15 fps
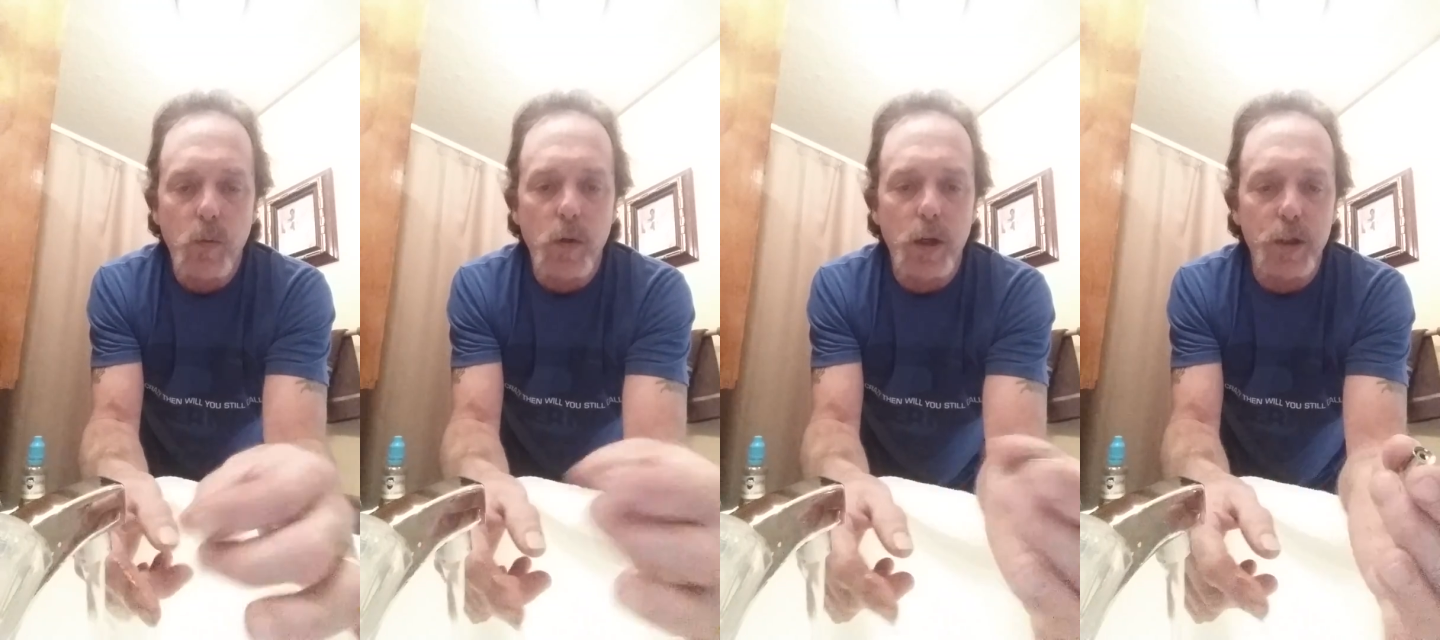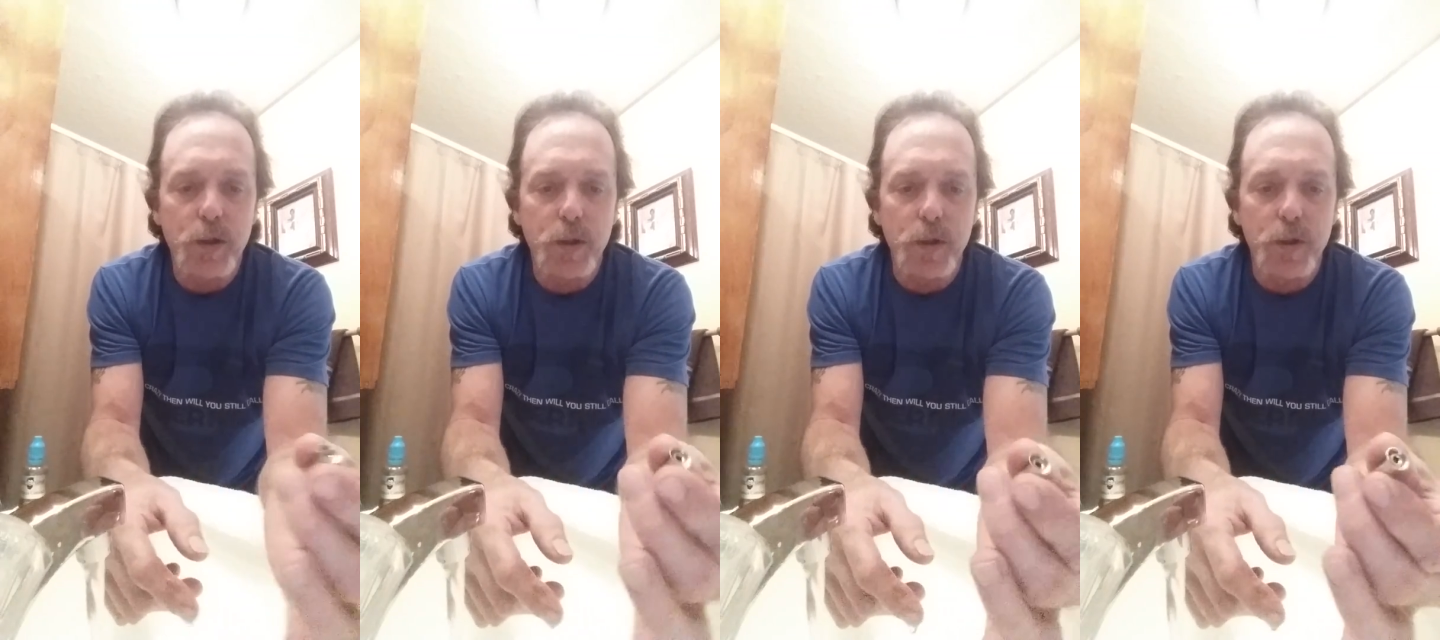
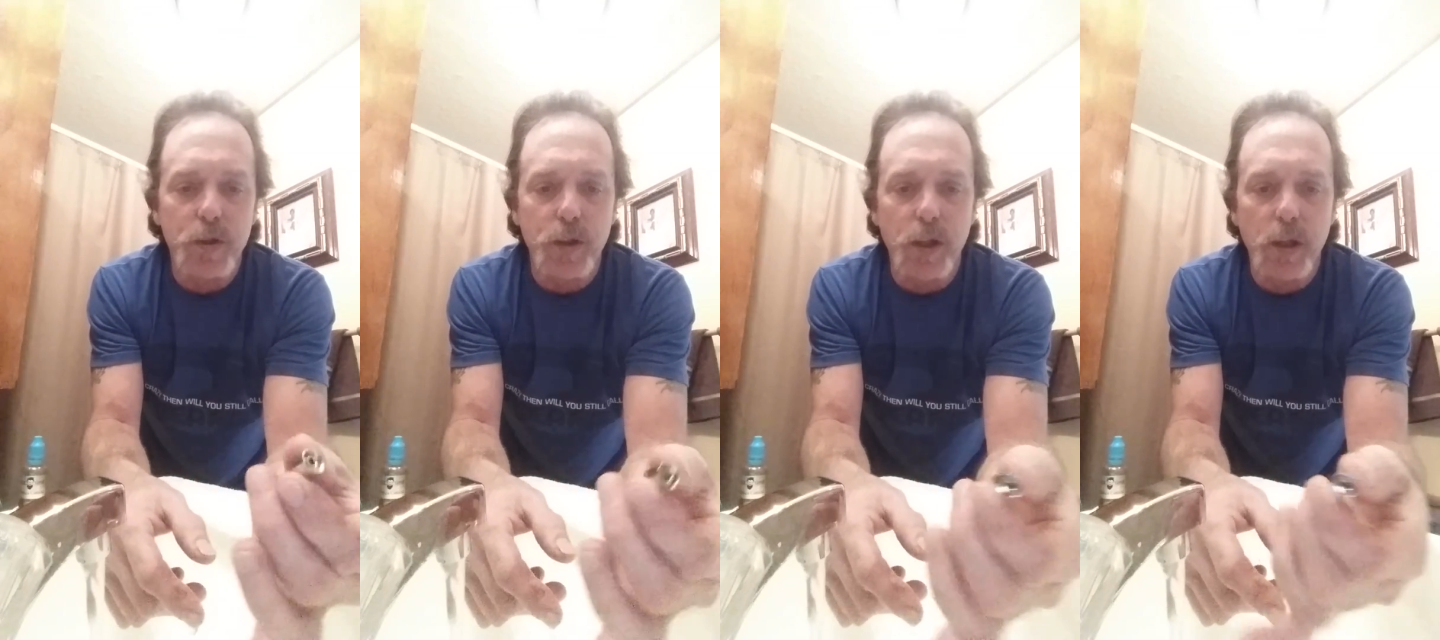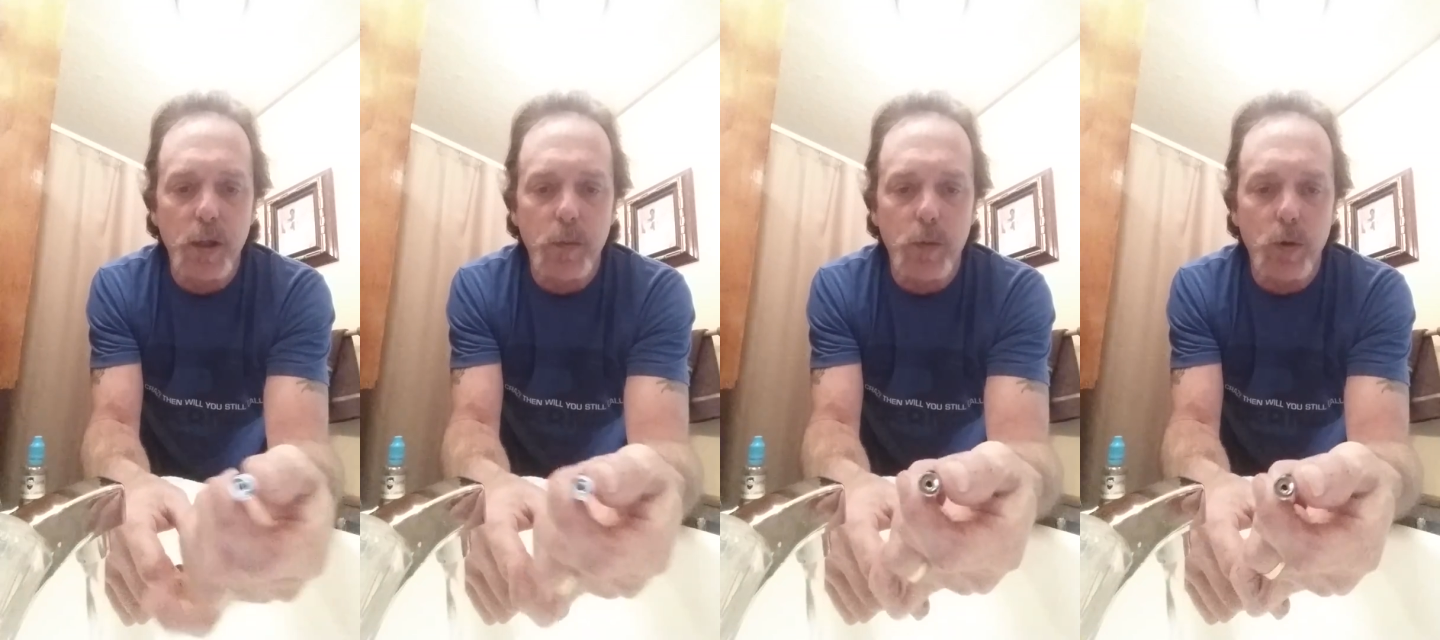wash this
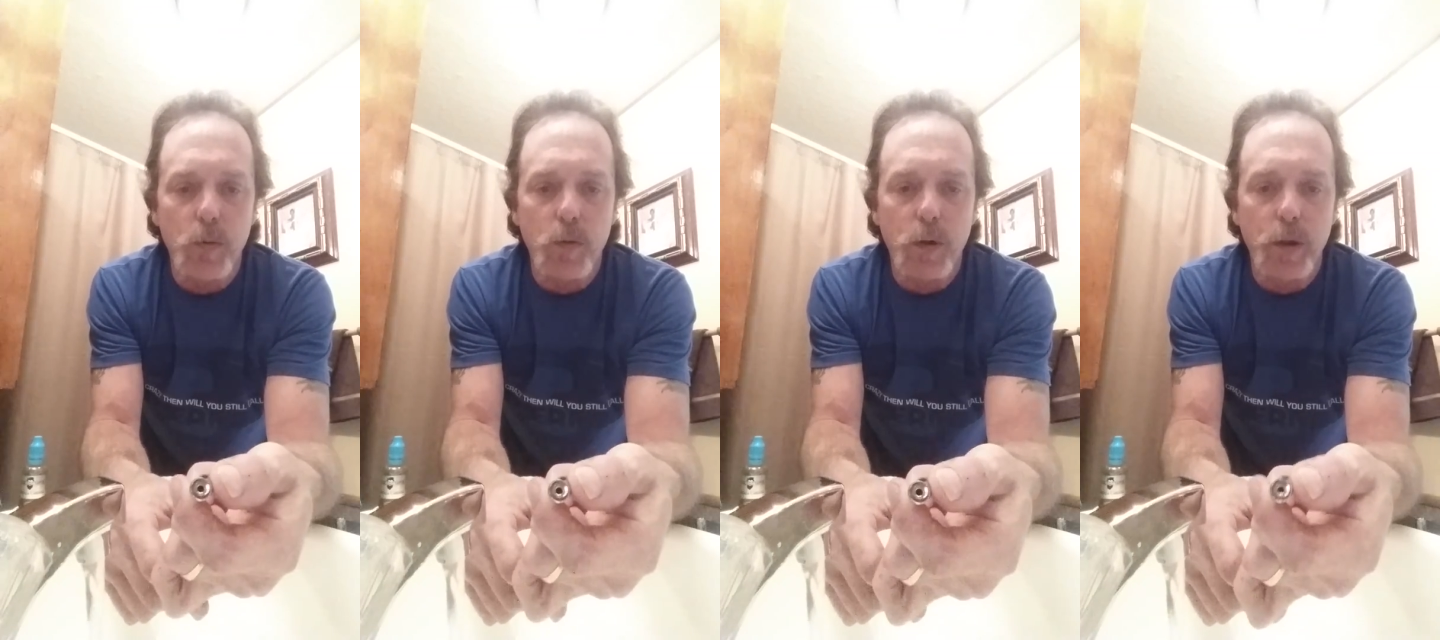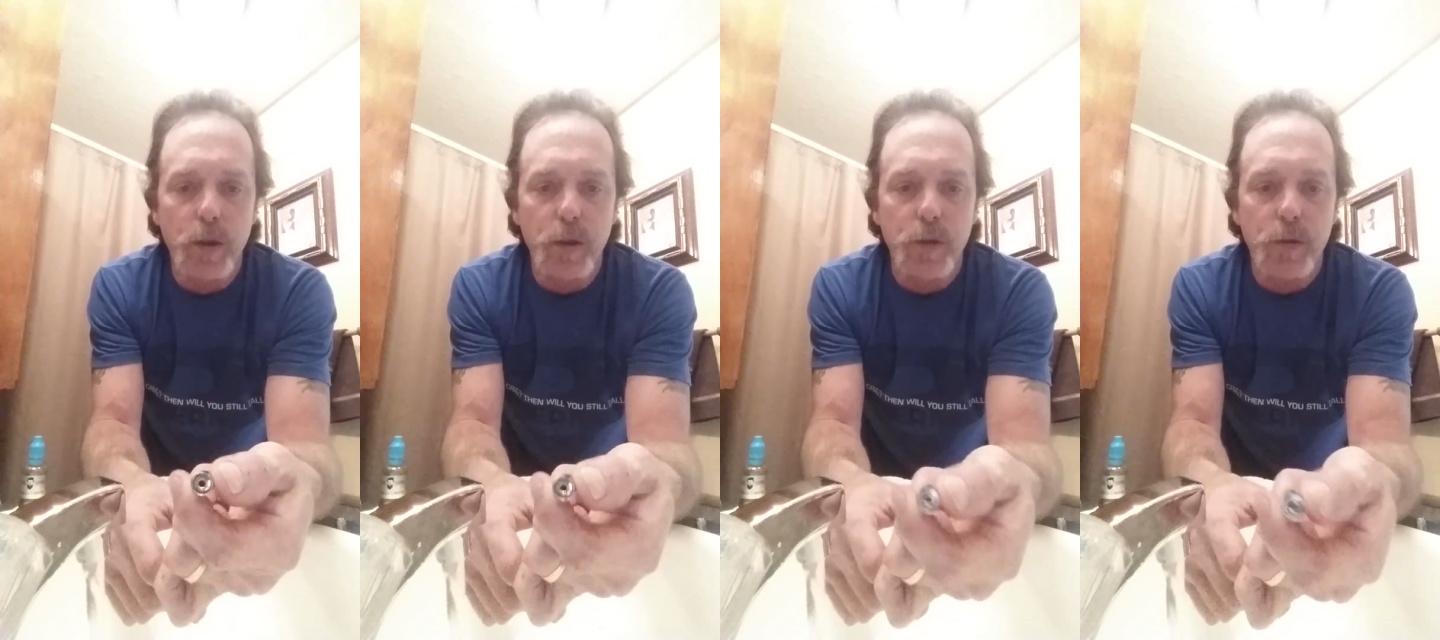thing. I'm going to run it